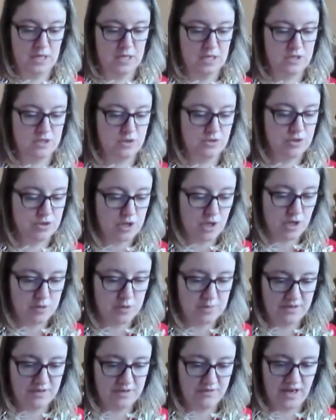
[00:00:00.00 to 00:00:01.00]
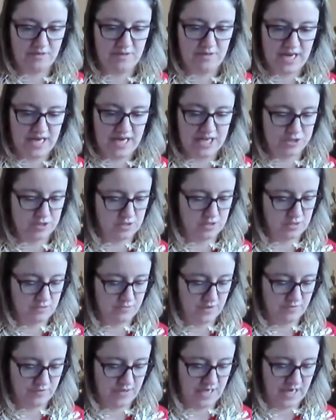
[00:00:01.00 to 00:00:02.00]
So many variations
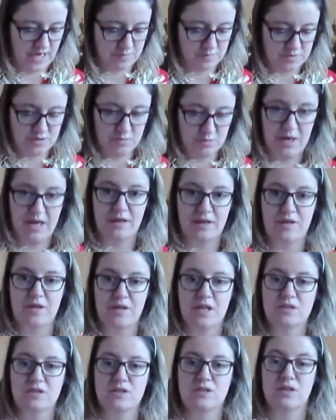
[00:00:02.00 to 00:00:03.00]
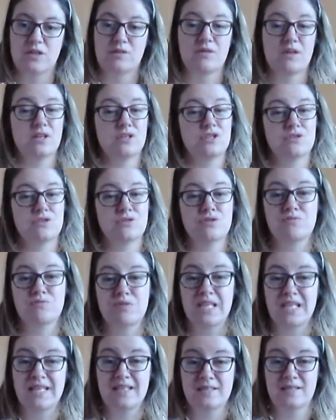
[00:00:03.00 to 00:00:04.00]
of games to play and things to do that are just
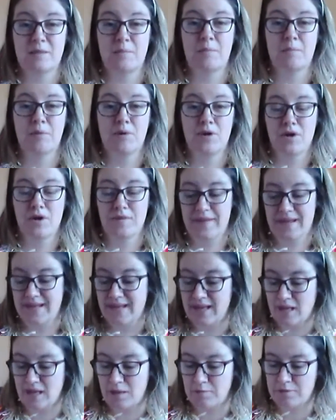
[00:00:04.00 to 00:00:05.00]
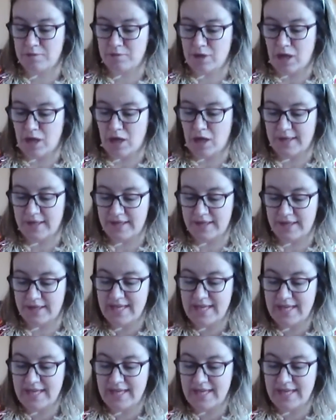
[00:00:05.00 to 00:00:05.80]
really simple, aren't they? And keep them going.